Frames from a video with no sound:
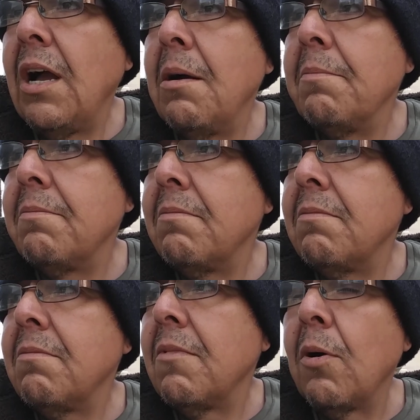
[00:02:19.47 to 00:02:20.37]
um,
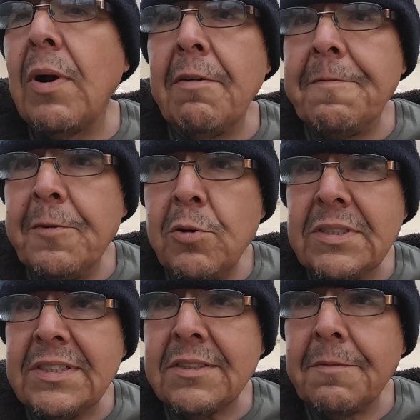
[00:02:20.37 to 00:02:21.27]
around food
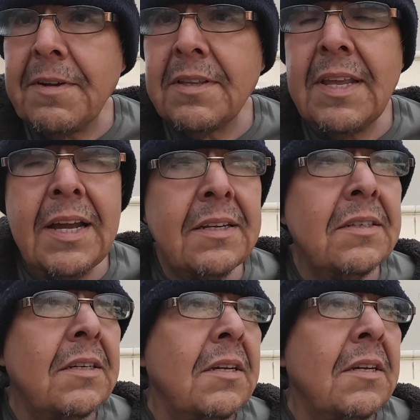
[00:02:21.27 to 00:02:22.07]
and stuff like that,